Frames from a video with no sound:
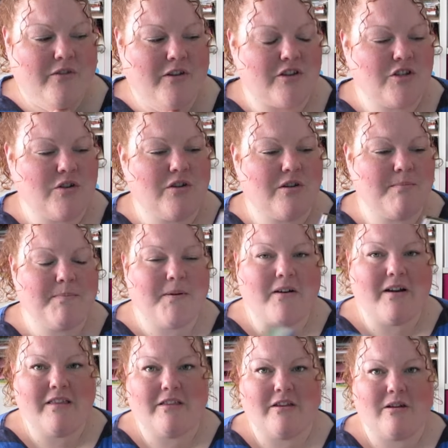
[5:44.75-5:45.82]
because you can
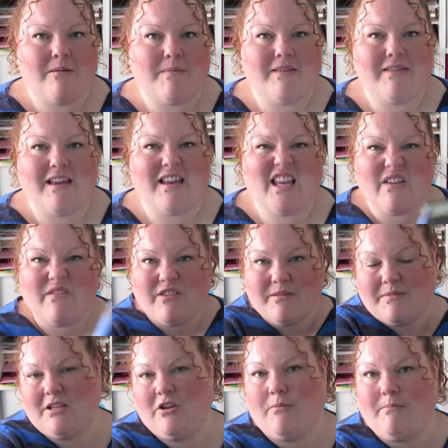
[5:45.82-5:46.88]
buy them and then give
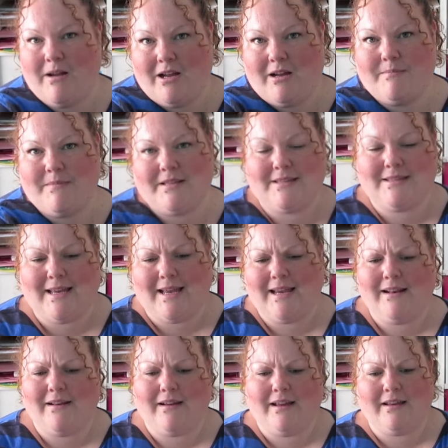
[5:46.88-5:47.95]
them to your mum and
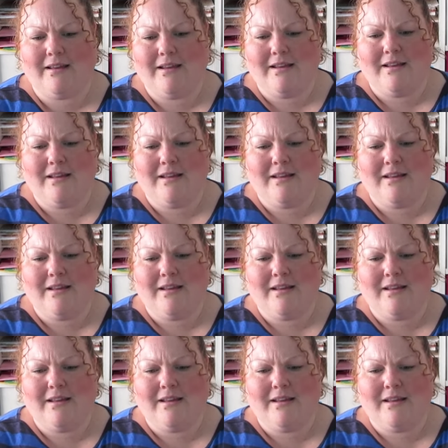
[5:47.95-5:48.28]
say, like,